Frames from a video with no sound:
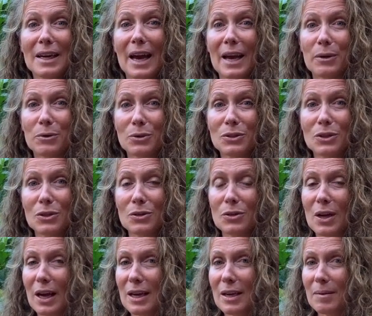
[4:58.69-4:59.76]
and also
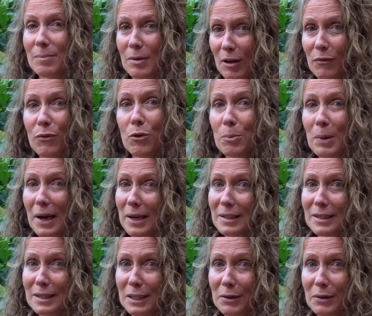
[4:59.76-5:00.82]
a four-part
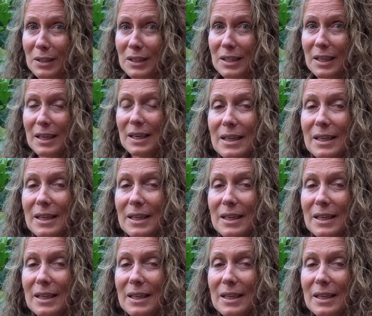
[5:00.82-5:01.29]
series.